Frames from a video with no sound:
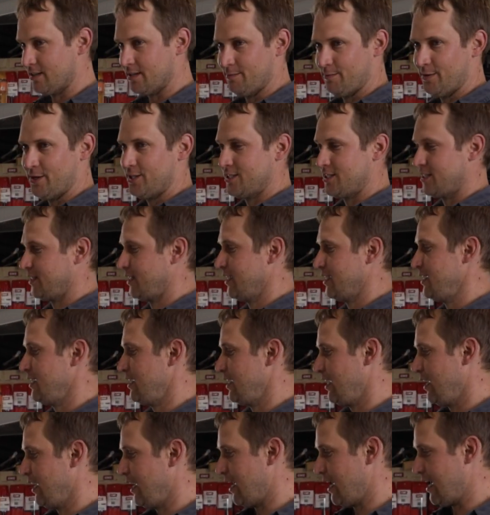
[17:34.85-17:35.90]
commercially.
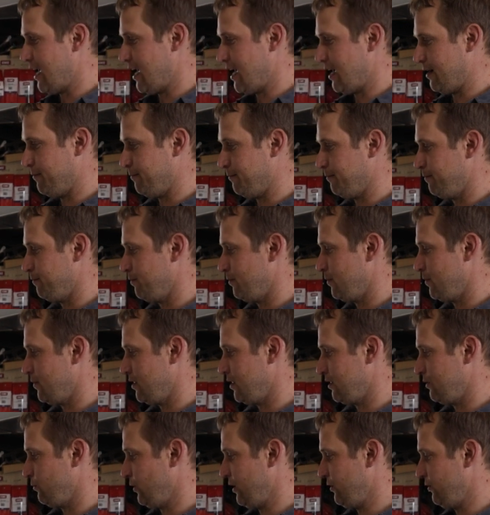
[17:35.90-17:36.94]

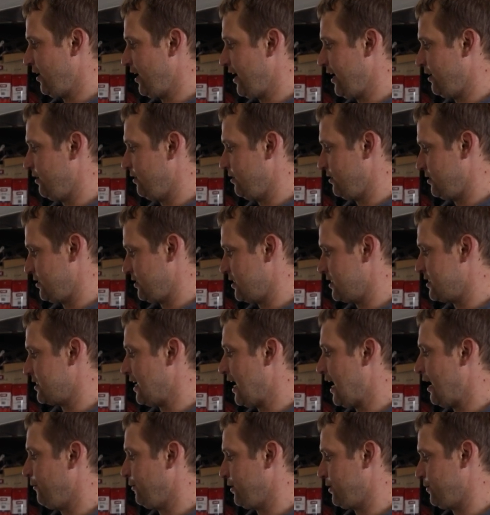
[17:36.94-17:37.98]
We ran to
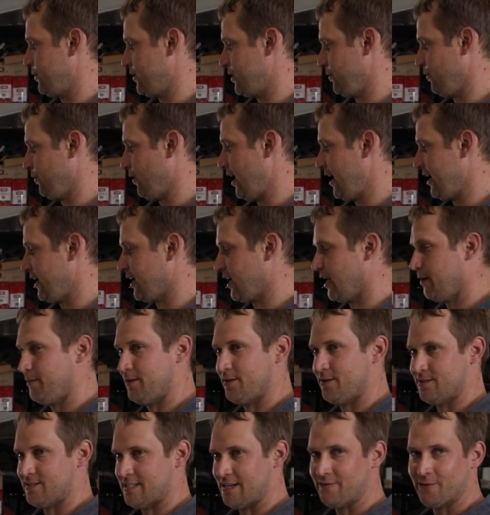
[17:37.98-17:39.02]
start with the Waco
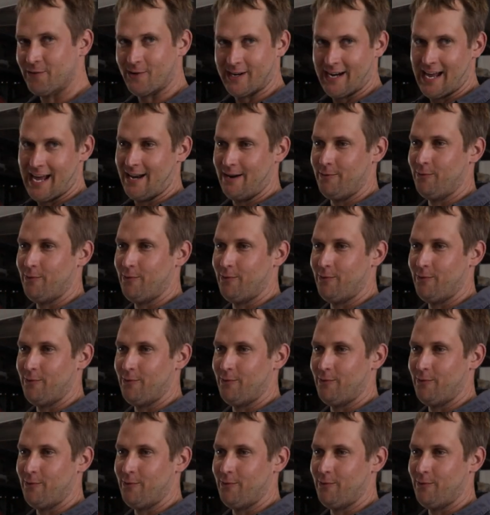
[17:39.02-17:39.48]
because everyone had